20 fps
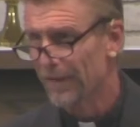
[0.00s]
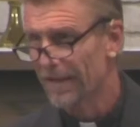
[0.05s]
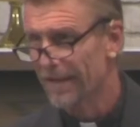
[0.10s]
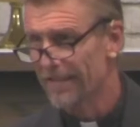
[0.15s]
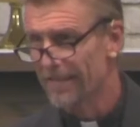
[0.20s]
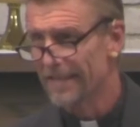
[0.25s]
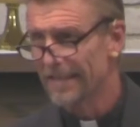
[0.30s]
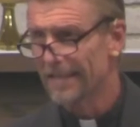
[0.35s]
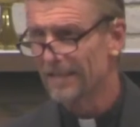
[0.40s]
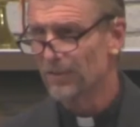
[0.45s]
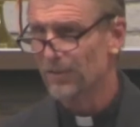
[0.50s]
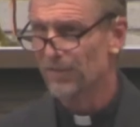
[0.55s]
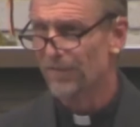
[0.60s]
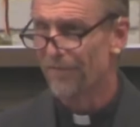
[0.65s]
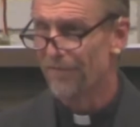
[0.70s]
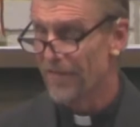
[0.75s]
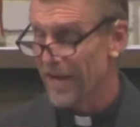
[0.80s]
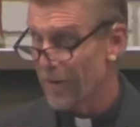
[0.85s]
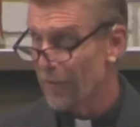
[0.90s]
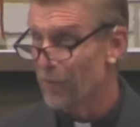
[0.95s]

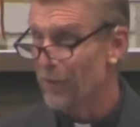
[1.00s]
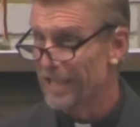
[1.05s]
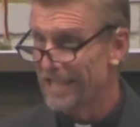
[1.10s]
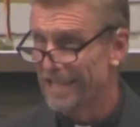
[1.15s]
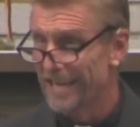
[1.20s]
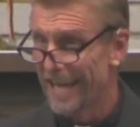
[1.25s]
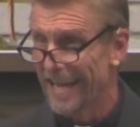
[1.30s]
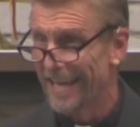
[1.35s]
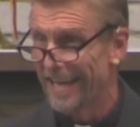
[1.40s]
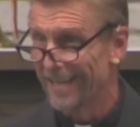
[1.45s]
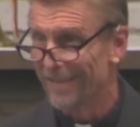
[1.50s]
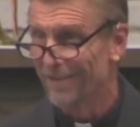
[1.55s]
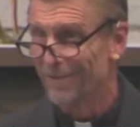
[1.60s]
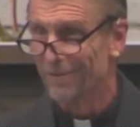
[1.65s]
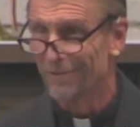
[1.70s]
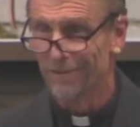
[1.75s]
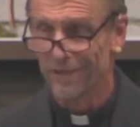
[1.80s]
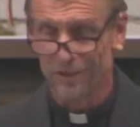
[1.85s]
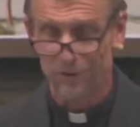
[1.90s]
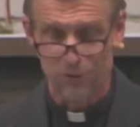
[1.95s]
this fairy
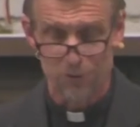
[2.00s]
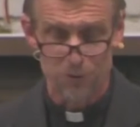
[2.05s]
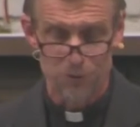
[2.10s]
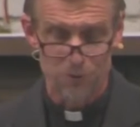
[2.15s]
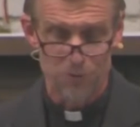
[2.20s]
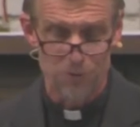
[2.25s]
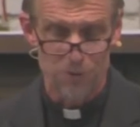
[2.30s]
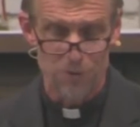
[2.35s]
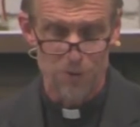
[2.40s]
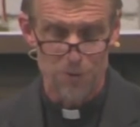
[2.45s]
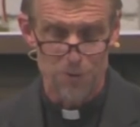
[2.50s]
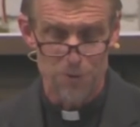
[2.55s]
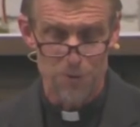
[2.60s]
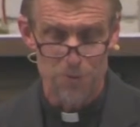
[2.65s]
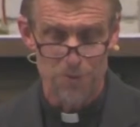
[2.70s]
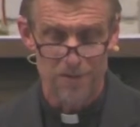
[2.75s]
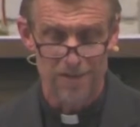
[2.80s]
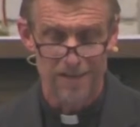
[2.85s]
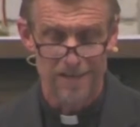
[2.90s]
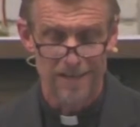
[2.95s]
tale is
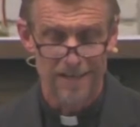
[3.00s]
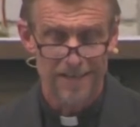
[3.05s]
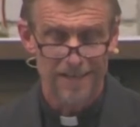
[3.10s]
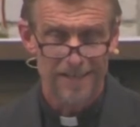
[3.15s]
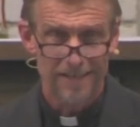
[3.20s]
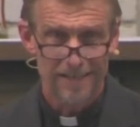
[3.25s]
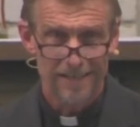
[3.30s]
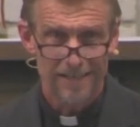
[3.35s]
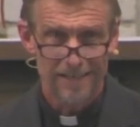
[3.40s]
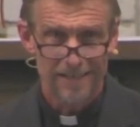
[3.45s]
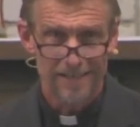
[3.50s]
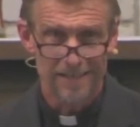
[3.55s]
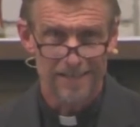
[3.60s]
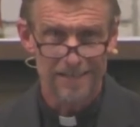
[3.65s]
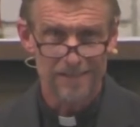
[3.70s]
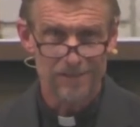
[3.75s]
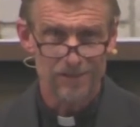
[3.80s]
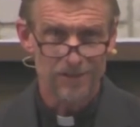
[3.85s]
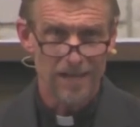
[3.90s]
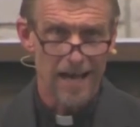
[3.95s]
true.
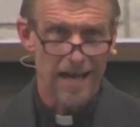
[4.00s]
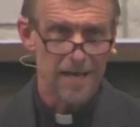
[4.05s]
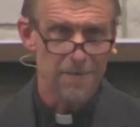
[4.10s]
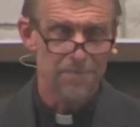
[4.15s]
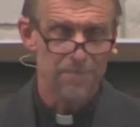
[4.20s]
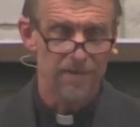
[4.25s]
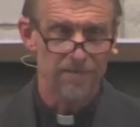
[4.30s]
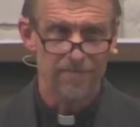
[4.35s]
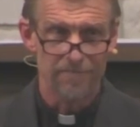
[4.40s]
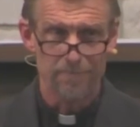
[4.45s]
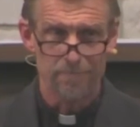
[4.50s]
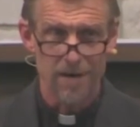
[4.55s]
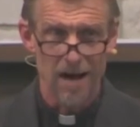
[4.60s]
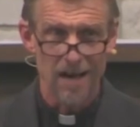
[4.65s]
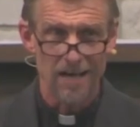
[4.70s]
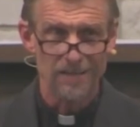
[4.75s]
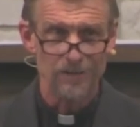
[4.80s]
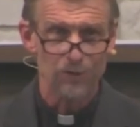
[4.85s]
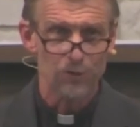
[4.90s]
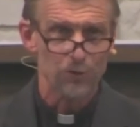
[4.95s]
This type of
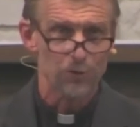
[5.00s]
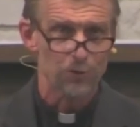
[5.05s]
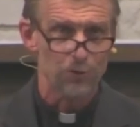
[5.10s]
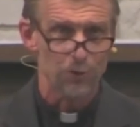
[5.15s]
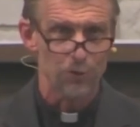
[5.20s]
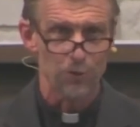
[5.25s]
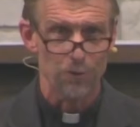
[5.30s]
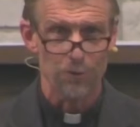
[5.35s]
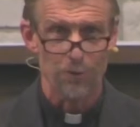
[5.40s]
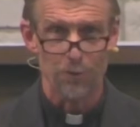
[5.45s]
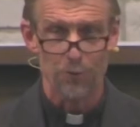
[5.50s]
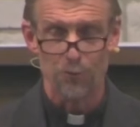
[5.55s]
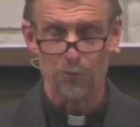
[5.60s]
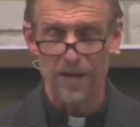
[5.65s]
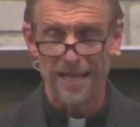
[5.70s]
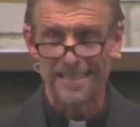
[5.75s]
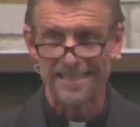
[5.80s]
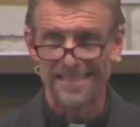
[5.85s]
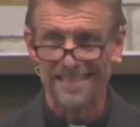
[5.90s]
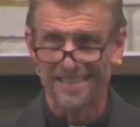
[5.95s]
monster
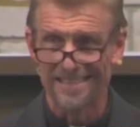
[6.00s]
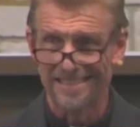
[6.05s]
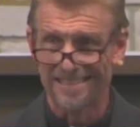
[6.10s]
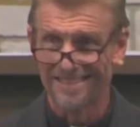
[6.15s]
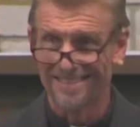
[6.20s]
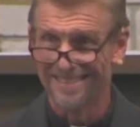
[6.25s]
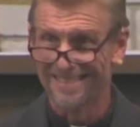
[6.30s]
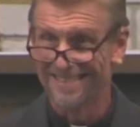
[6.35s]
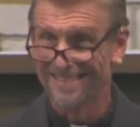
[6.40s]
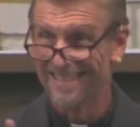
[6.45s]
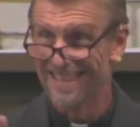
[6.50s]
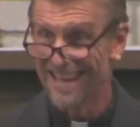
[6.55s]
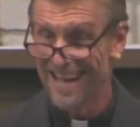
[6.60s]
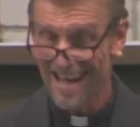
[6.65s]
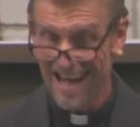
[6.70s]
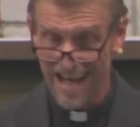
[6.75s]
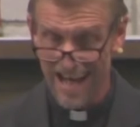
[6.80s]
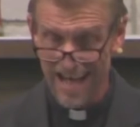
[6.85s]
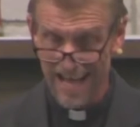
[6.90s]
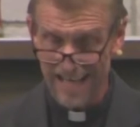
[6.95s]
threatens
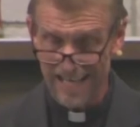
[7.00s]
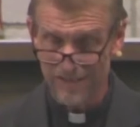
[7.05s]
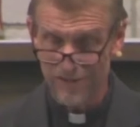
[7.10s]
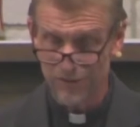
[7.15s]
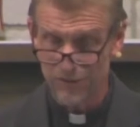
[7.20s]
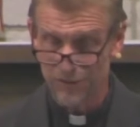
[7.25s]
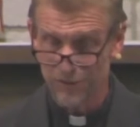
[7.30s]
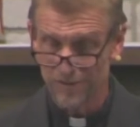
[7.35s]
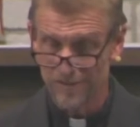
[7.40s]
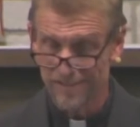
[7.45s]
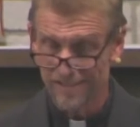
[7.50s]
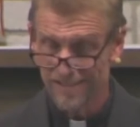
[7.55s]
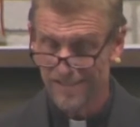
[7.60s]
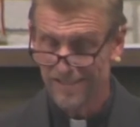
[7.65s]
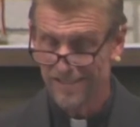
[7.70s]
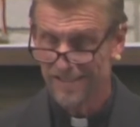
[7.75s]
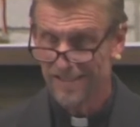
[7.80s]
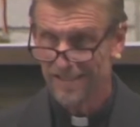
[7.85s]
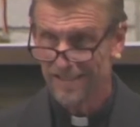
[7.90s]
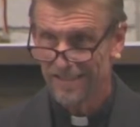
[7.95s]
us.
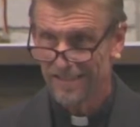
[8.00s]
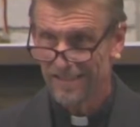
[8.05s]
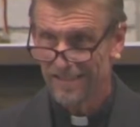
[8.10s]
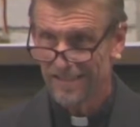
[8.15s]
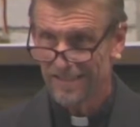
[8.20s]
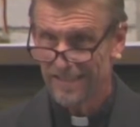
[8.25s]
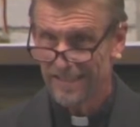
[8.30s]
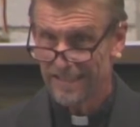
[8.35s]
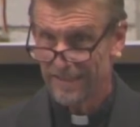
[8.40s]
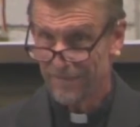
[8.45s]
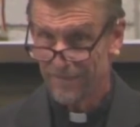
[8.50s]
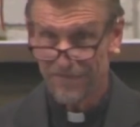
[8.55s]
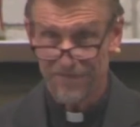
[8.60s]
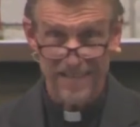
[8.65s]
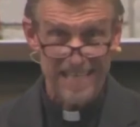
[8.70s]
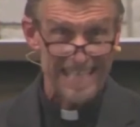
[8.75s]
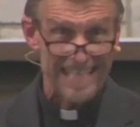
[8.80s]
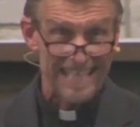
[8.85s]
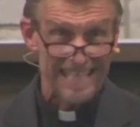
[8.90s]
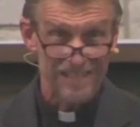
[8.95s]
It
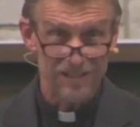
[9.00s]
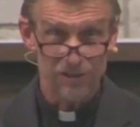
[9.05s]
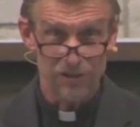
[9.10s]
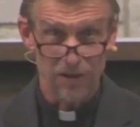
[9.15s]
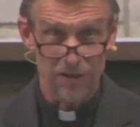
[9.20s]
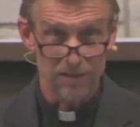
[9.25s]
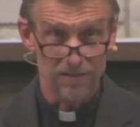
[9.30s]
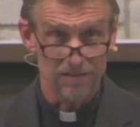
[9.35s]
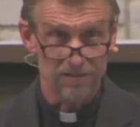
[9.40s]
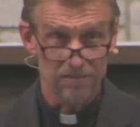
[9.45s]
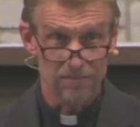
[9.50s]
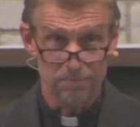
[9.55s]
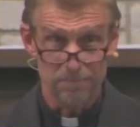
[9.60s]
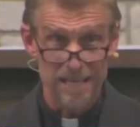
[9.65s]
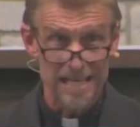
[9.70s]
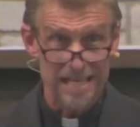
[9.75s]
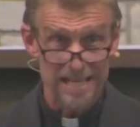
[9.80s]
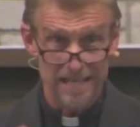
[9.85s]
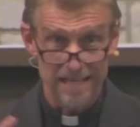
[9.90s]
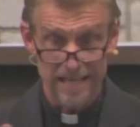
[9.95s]
feeds on
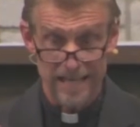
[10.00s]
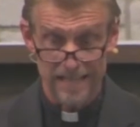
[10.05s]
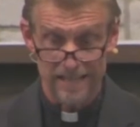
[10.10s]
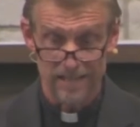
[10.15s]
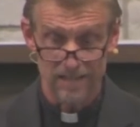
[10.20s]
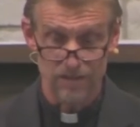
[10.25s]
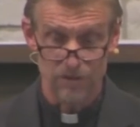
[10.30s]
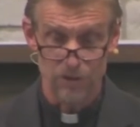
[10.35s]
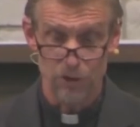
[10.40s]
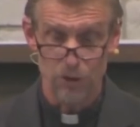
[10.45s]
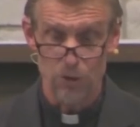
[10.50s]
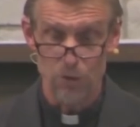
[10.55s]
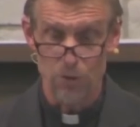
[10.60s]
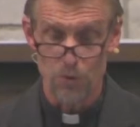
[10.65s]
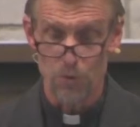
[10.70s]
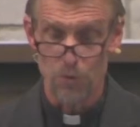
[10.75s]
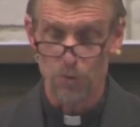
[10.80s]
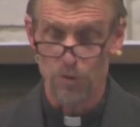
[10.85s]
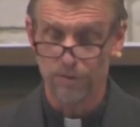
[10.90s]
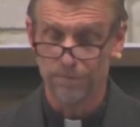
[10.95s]
me and
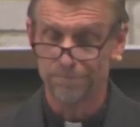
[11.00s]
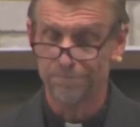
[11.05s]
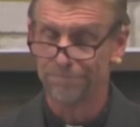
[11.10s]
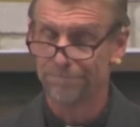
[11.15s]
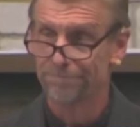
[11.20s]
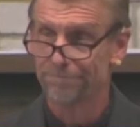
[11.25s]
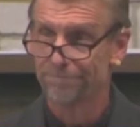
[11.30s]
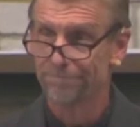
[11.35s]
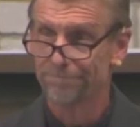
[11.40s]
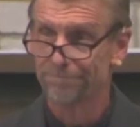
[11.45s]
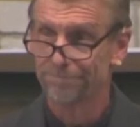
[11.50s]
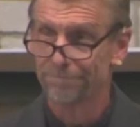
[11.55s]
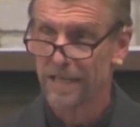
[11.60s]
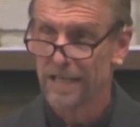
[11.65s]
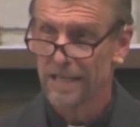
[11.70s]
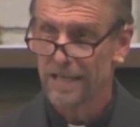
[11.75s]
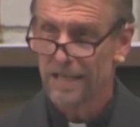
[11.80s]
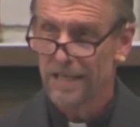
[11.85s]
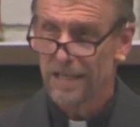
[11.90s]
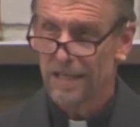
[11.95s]
you.
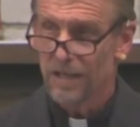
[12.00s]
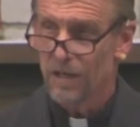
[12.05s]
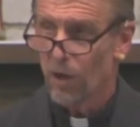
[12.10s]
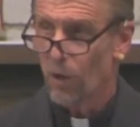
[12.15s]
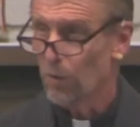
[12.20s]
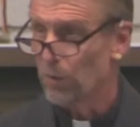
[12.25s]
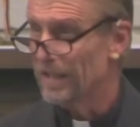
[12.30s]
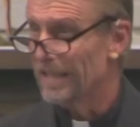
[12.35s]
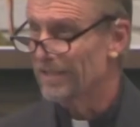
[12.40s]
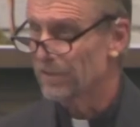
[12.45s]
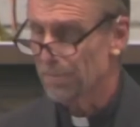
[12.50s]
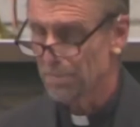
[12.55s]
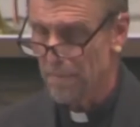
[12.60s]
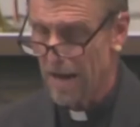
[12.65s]
Oh, this